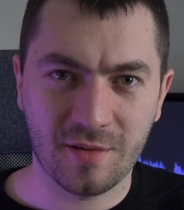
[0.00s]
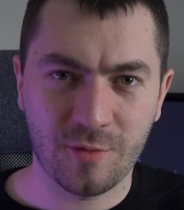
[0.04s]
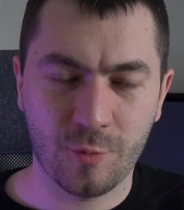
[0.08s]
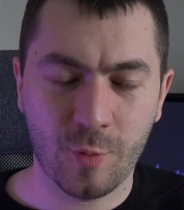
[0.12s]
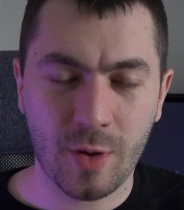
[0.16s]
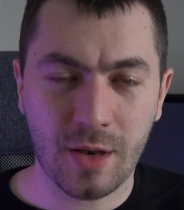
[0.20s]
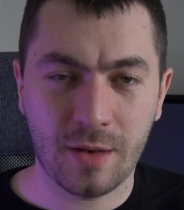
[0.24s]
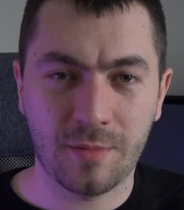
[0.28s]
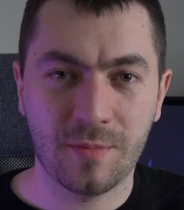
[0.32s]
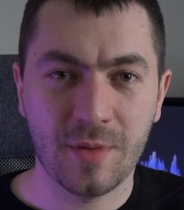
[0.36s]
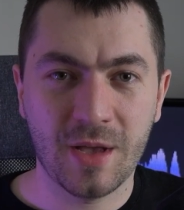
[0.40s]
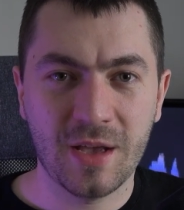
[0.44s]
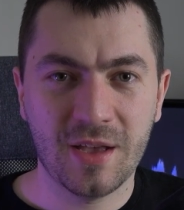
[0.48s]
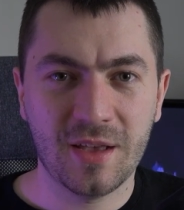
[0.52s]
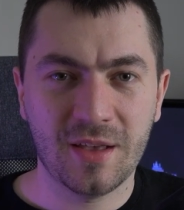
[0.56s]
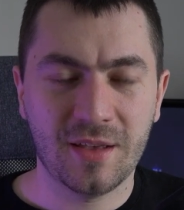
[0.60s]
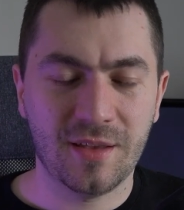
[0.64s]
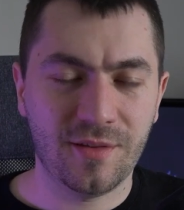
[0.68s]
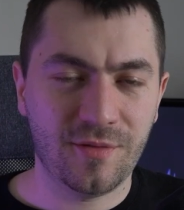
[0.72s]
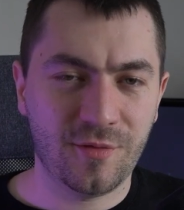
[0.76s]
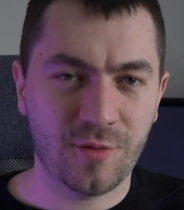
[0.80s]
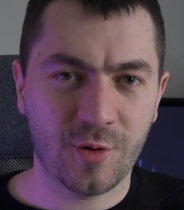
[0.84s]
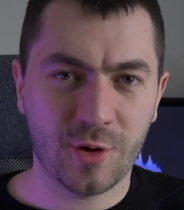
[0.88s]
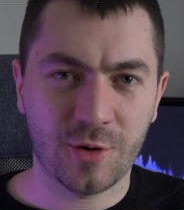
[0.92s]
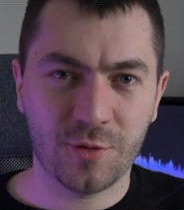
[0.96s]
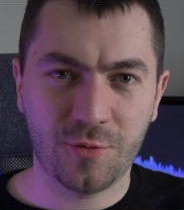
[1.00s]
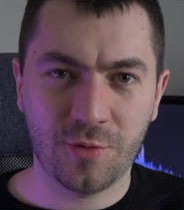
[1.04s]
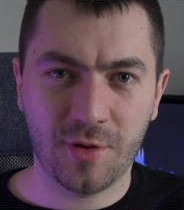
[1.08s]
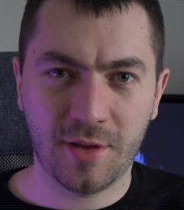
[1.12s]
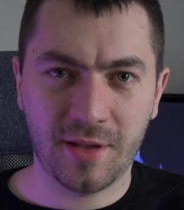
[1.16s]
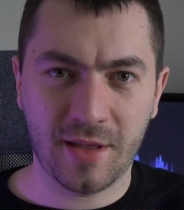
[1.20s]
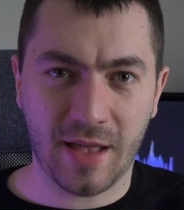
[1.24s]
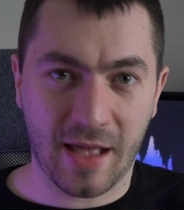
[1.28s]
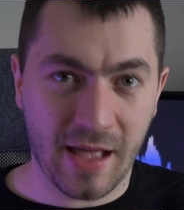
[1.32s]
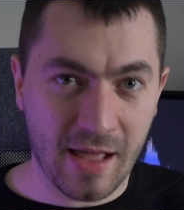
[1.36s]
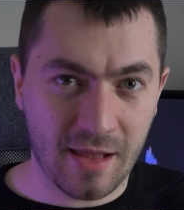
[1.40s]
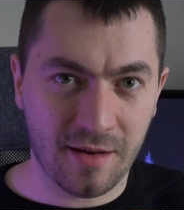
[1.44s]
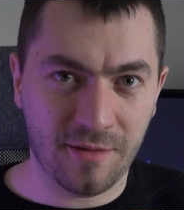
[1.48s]
Well, if you're
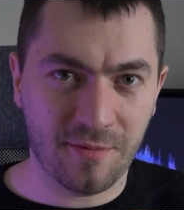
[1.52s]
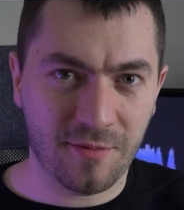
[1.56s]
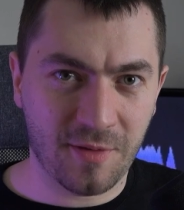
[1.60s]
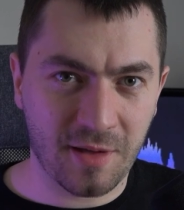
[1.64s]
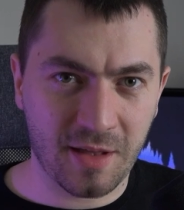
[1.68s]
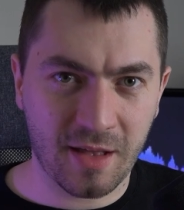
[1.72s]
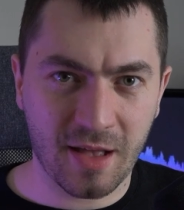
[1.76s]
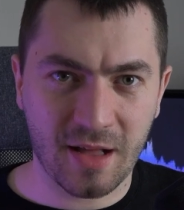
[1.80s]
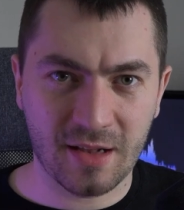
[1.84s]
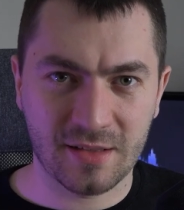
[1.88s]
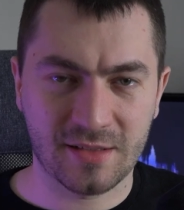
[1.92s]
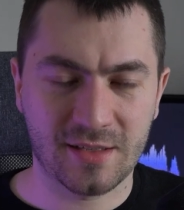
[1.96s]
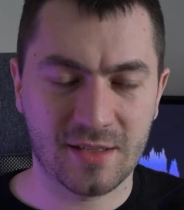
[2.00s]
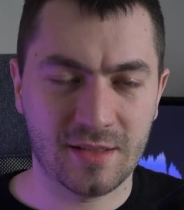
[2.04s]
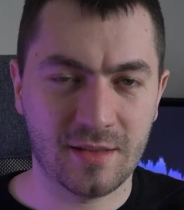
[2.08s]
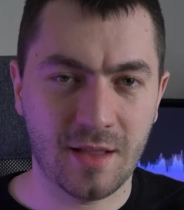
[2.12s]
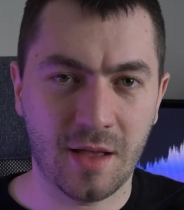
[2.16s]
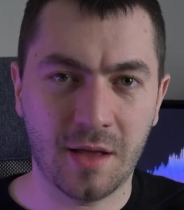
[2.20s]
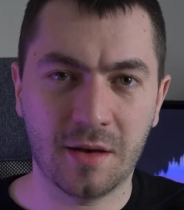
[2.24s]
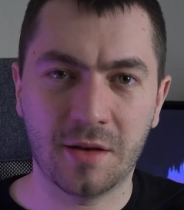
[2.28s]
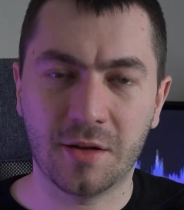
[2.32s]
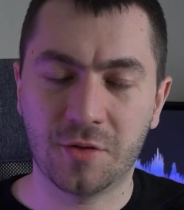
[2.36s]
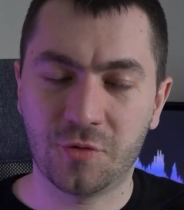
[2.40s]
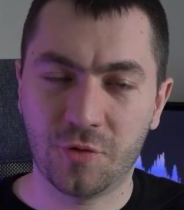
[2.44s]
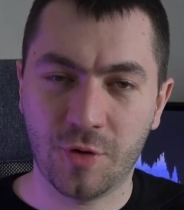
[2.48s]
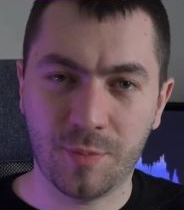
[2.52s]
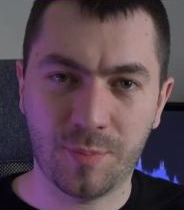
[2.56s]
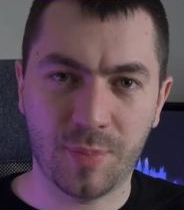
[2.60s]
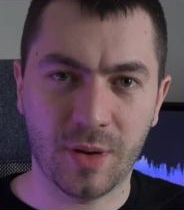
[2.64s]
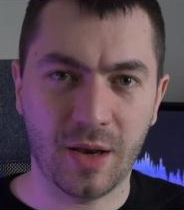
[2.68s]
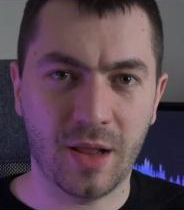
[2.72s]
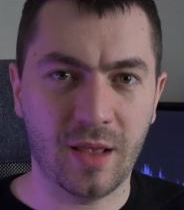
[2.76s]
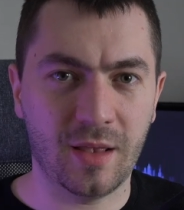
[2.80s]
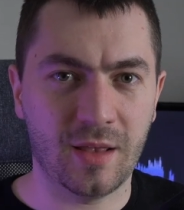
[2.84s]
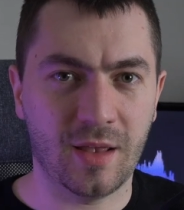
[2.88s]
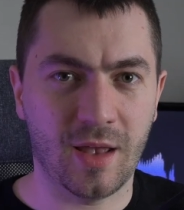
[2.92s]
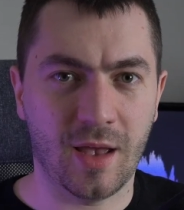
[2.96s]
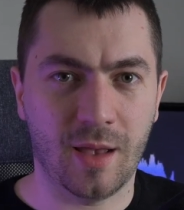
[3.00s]
doing anything else than a
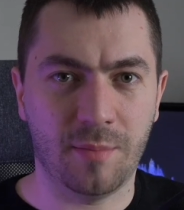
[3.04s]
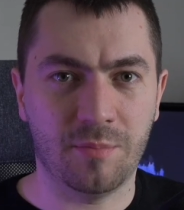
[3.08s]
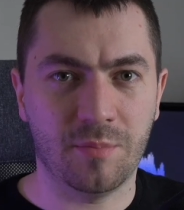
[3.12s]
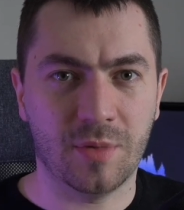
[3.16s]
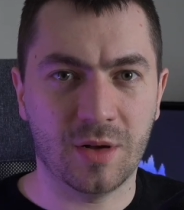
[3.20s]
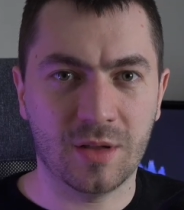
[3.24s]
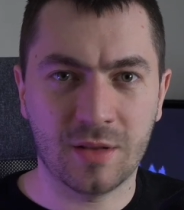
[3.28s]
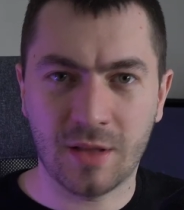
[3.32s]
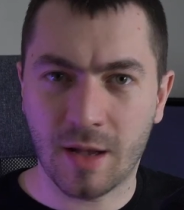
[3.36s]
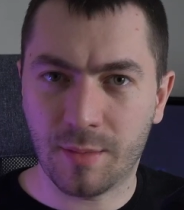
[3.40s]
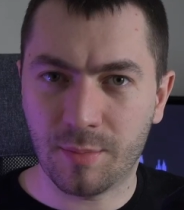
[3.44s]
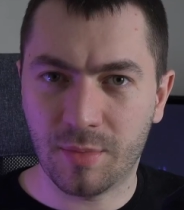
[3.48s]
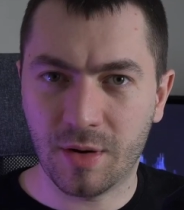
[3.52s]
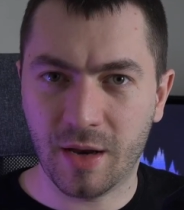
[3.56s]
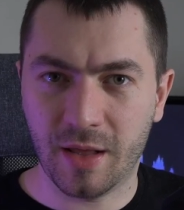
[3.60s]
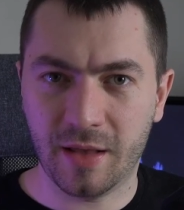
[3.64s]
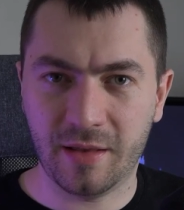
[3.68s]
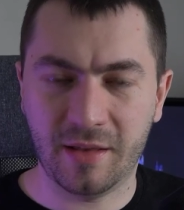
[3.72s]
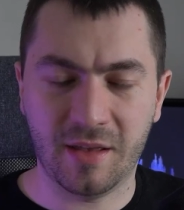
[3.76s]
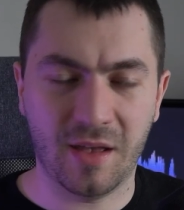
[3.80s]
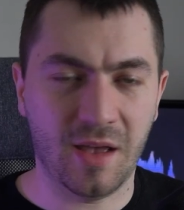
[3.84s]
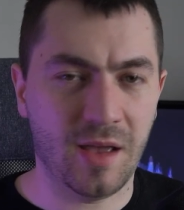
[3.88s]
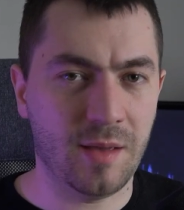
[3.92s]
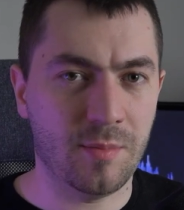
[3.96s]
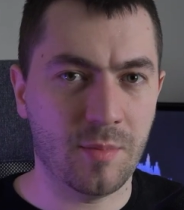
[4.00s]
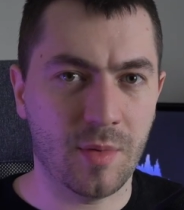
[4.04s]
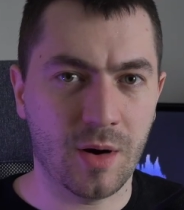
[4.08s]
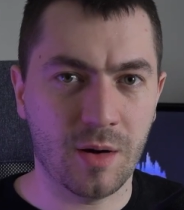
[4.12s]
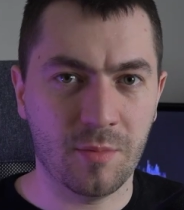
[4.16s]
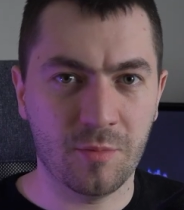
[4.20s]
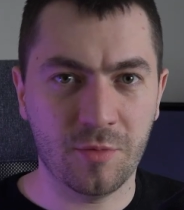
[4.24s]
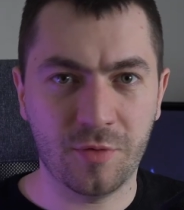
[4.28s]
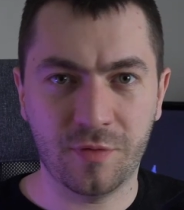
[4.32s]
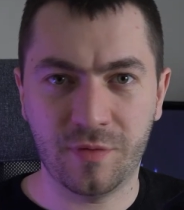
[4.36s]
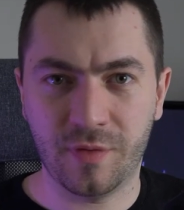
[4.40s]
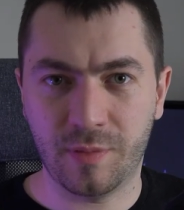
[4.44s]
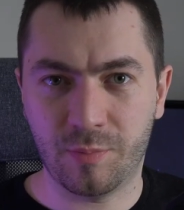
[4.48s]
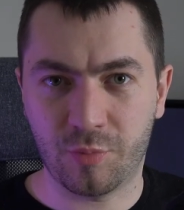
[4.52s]
AAA game, a AA game, a
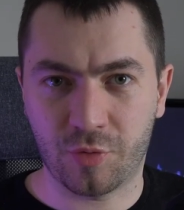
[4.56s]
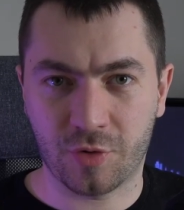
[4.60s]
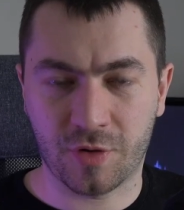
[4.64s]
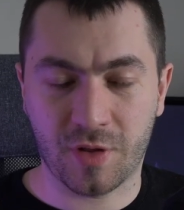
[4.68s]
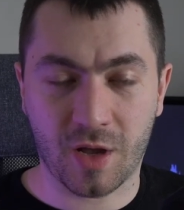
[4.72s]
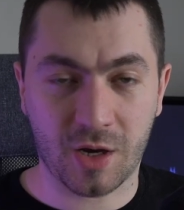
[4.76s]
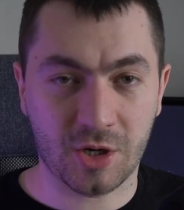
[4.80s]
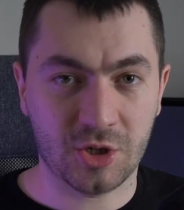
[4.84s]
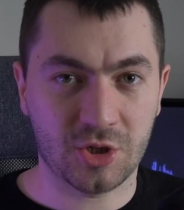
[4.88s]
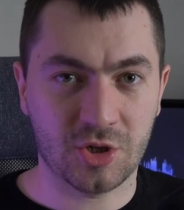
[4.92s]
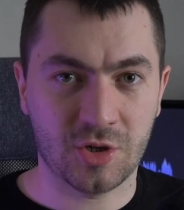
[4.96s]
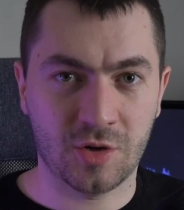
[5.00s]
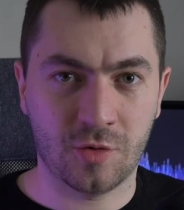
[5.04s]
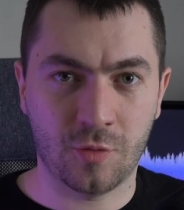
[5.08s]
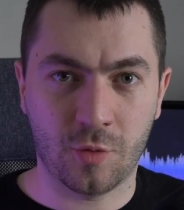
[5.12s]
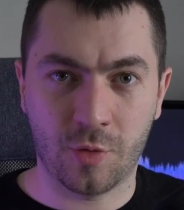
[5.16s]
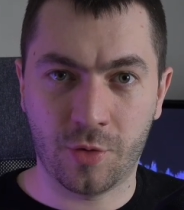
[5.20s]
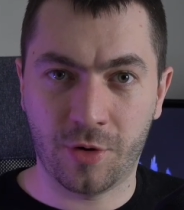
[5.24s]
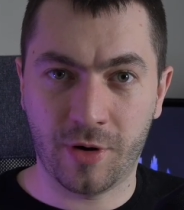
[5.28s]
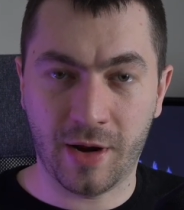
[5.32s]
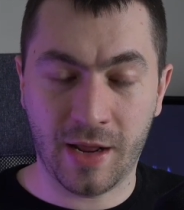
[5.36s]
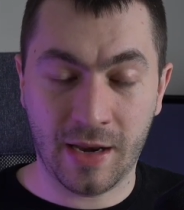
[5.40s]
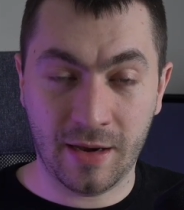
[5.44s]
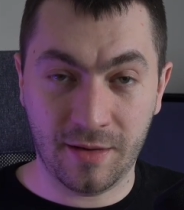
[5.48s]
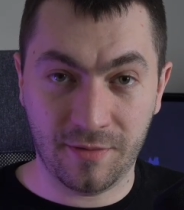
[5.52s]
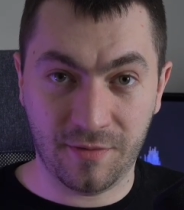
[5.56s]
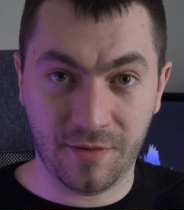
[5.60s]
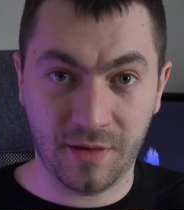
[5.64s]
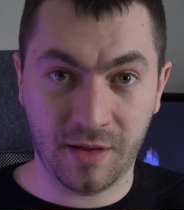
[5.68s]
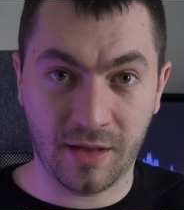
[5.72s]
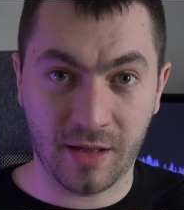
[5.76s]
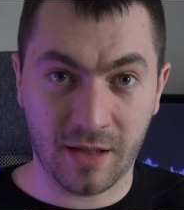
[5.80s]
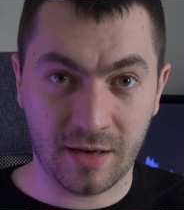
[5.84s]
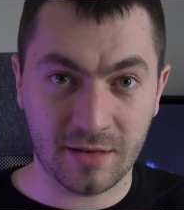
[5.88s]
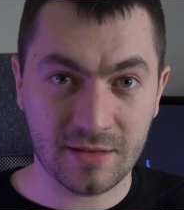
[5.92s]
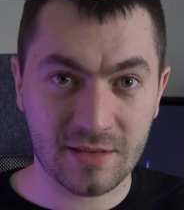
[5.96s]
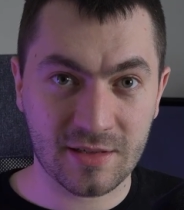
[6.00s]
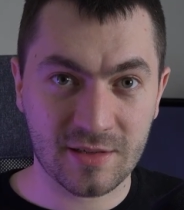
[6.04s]
movie production, or anything
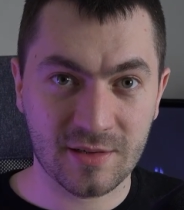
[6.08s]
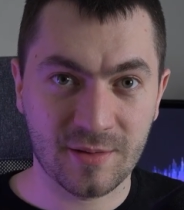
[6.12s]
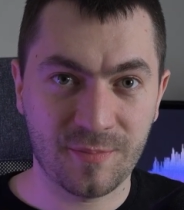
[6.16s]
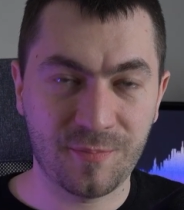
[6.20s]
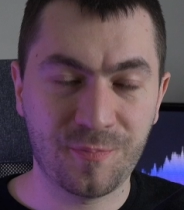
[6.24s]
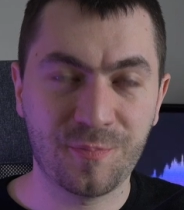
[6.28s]
else,